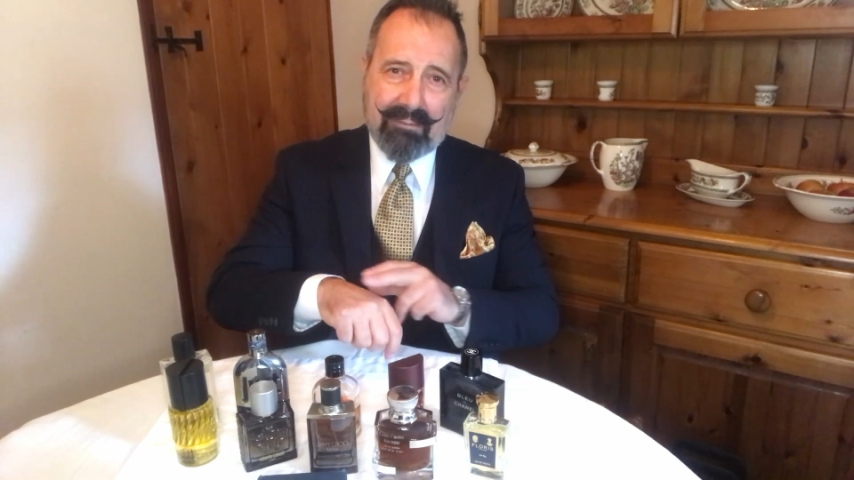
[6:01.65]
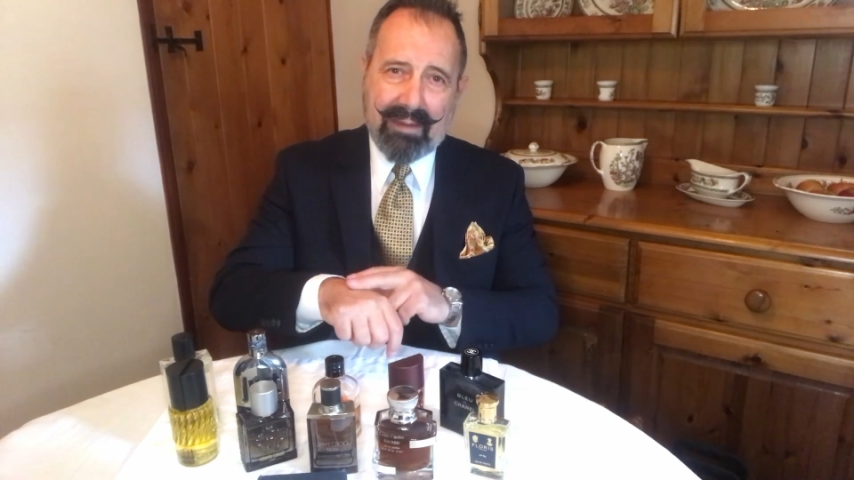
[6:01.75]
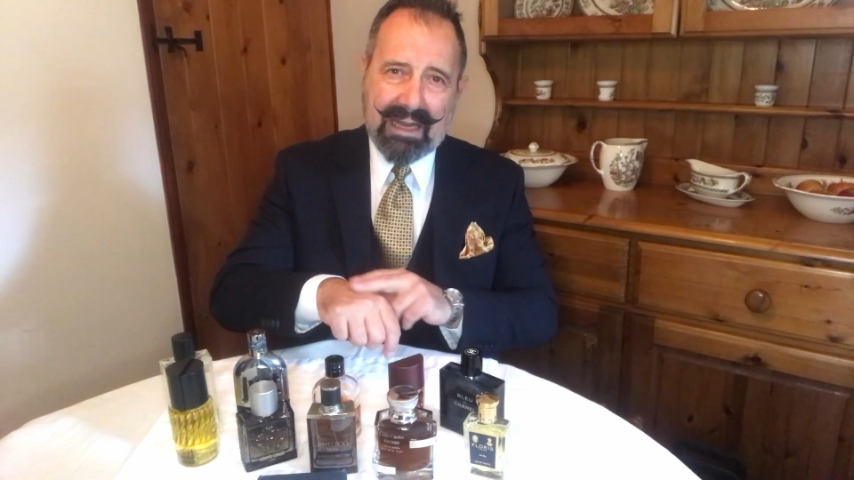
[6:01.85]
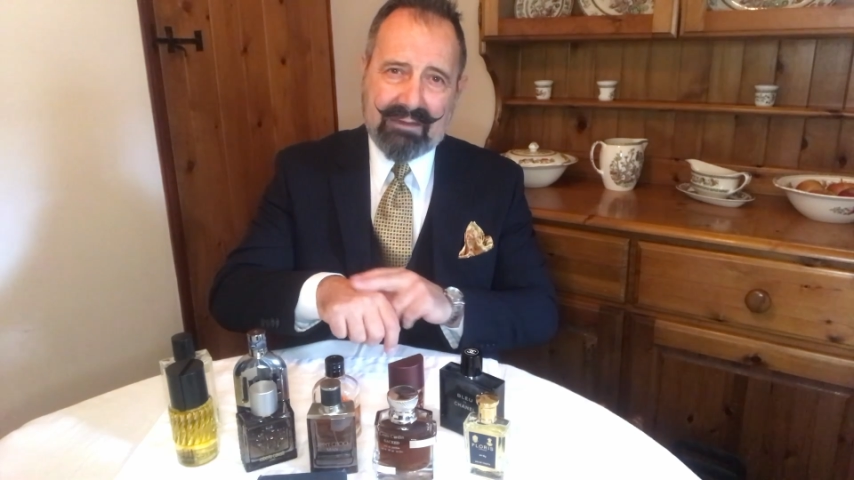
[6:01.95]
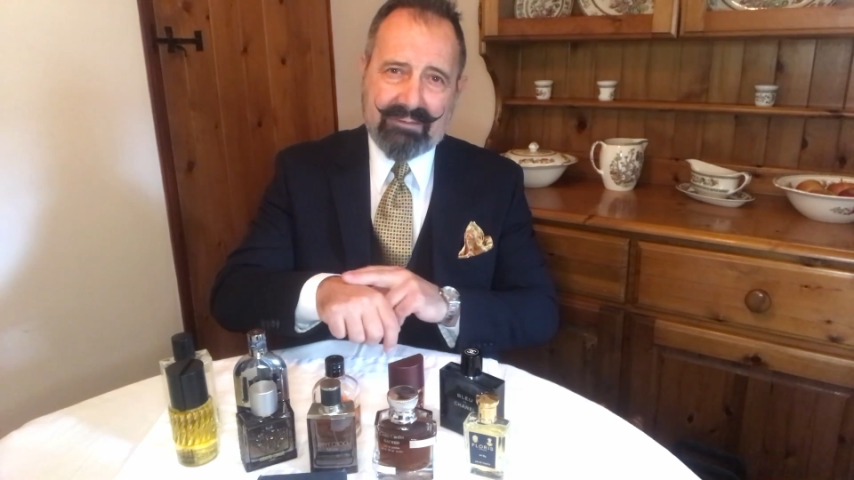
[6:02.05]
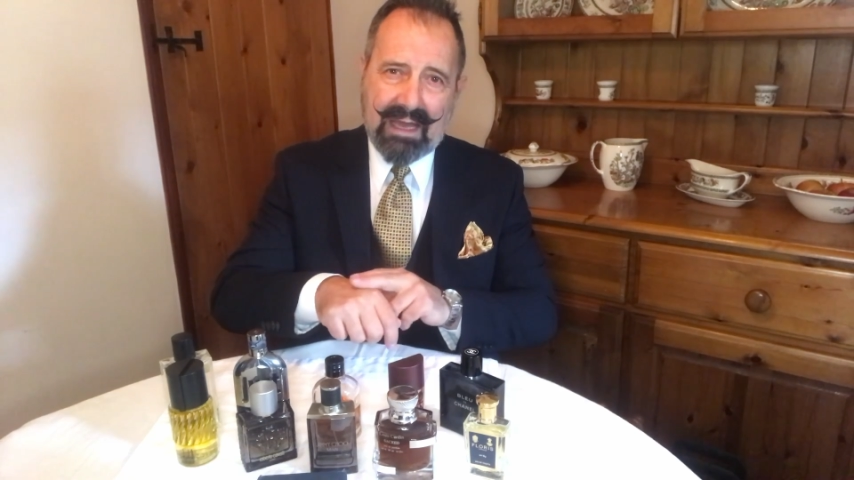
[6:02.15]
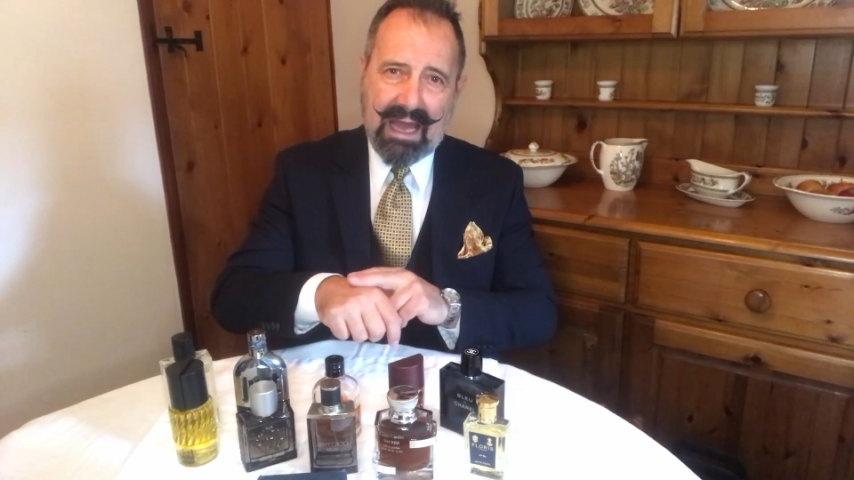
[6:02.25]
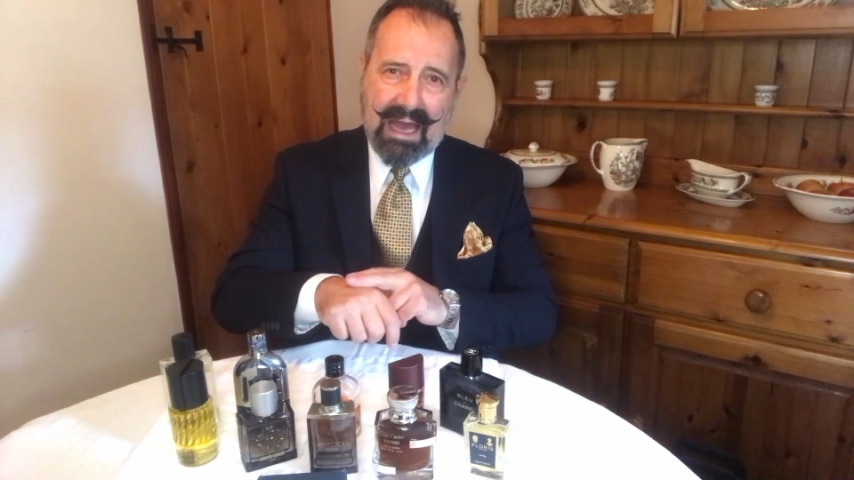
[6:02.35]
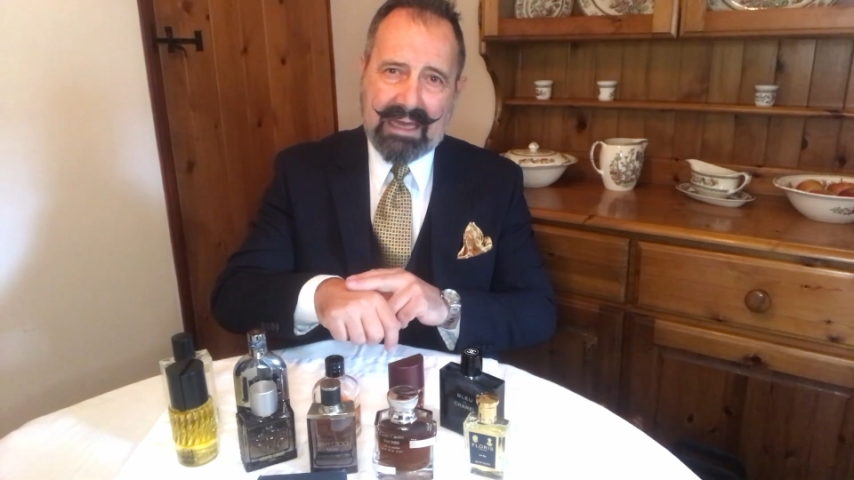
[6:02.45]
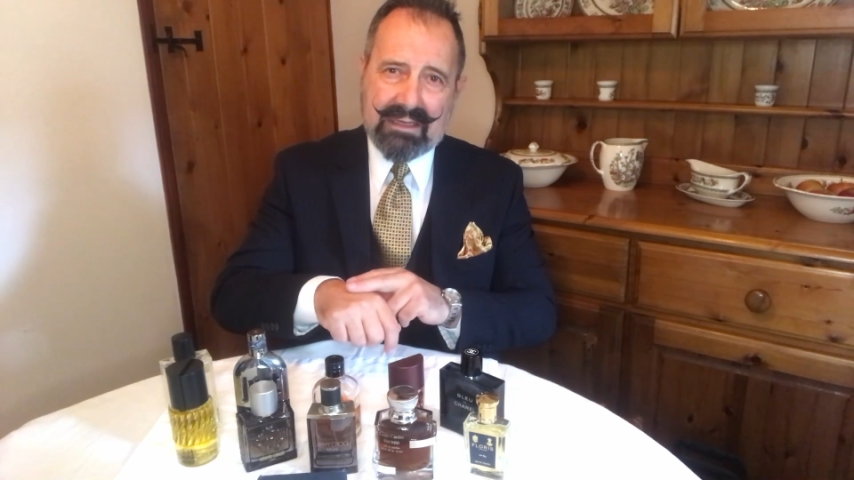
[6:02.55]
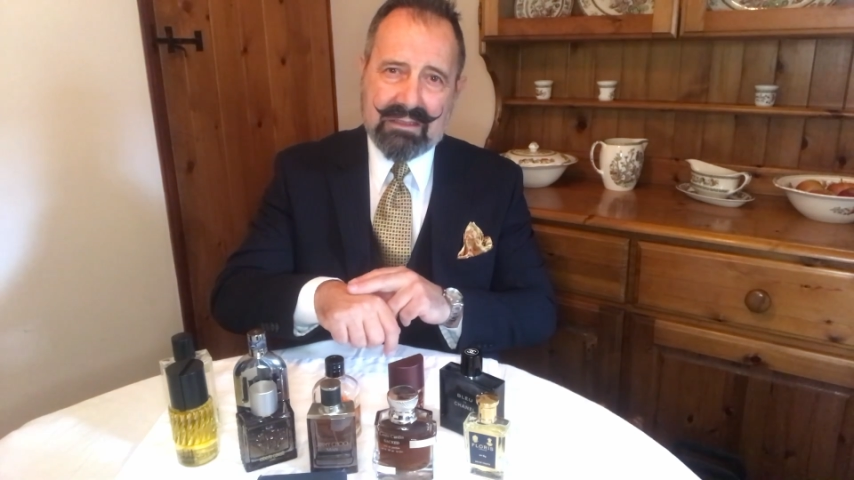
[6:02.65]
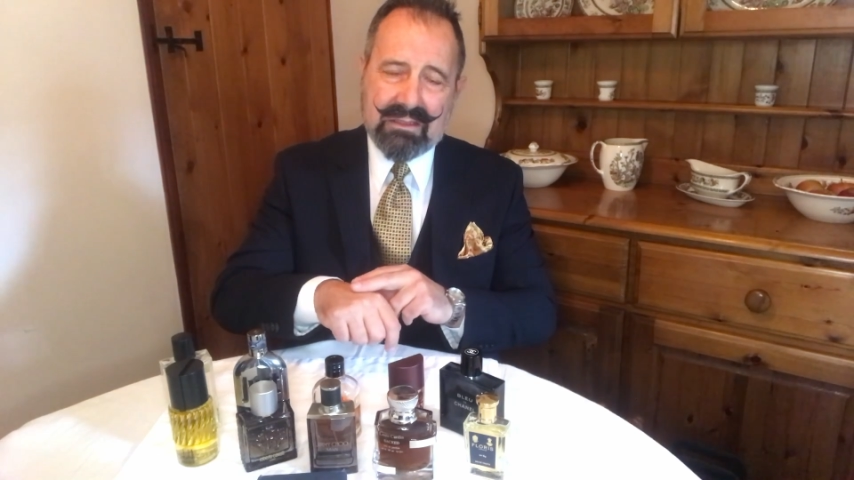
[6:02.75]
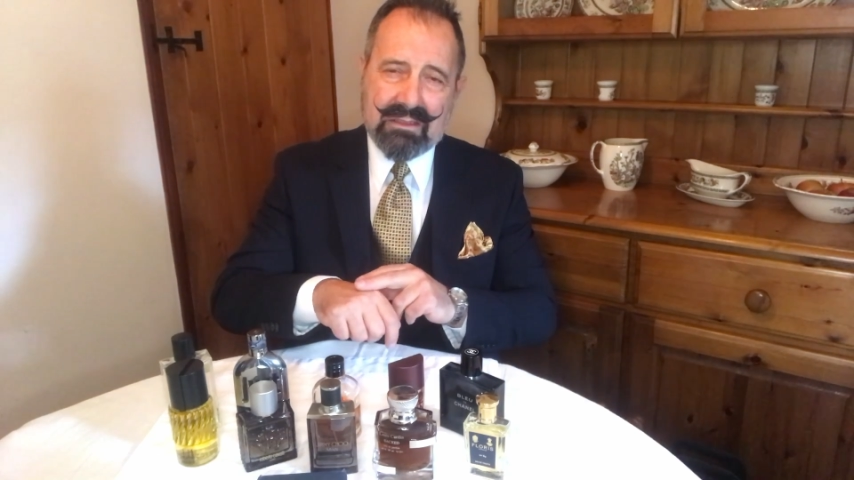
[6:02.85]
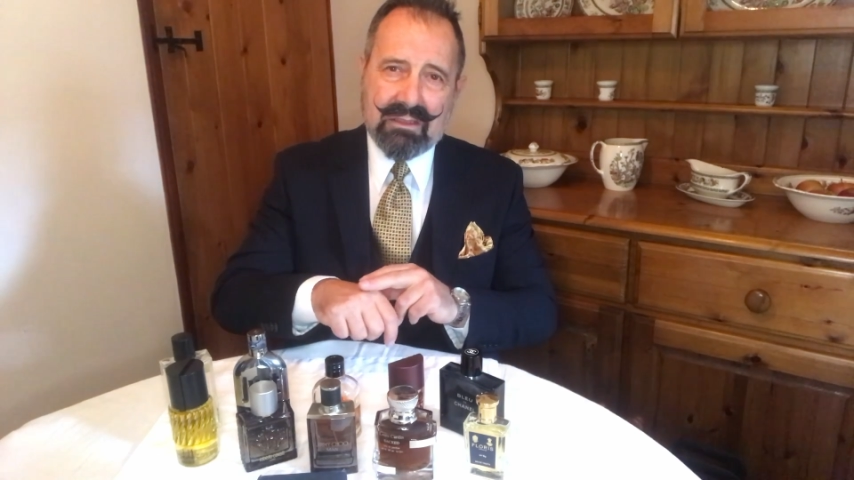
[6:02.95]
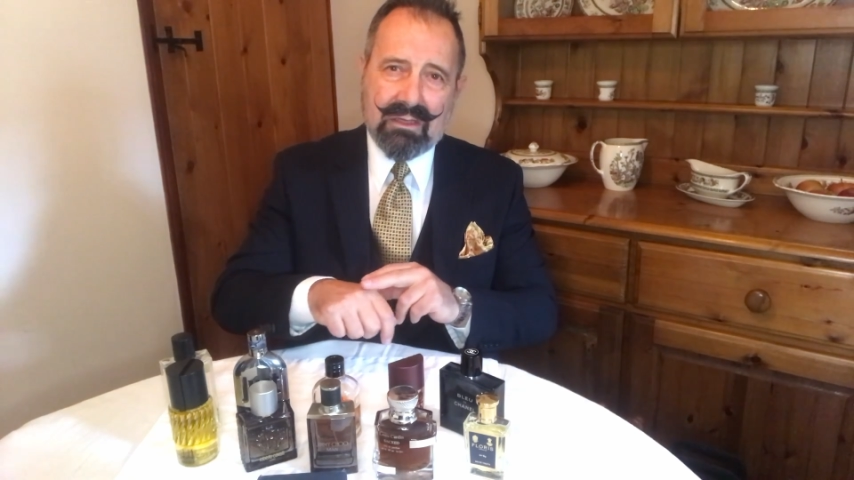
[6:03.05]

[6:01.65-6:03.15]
back of your hand